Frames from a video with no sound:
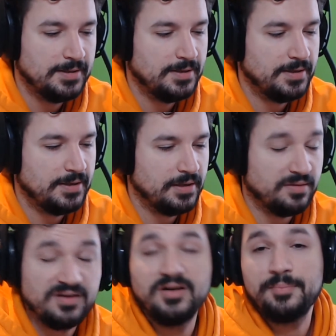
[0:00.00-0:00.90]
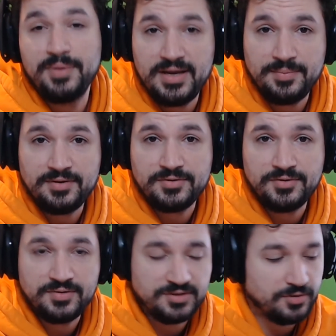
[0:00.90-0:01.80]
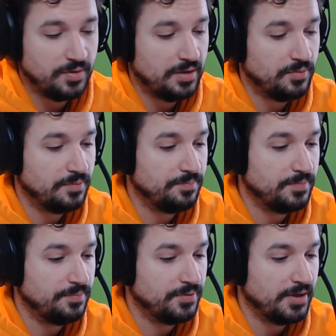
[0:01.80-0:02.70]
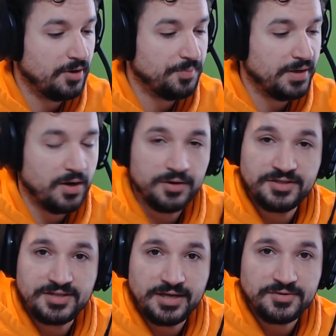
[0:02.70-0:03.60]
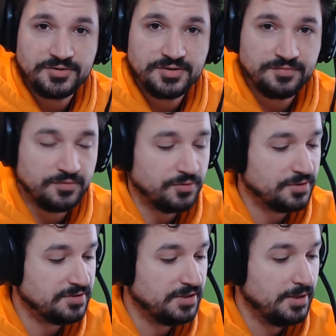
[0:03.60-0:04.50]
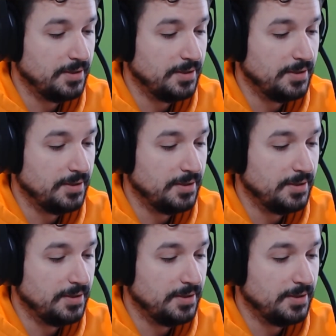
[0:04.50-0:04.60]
They're not paying me to do this, so I will put out my honest answers, of course.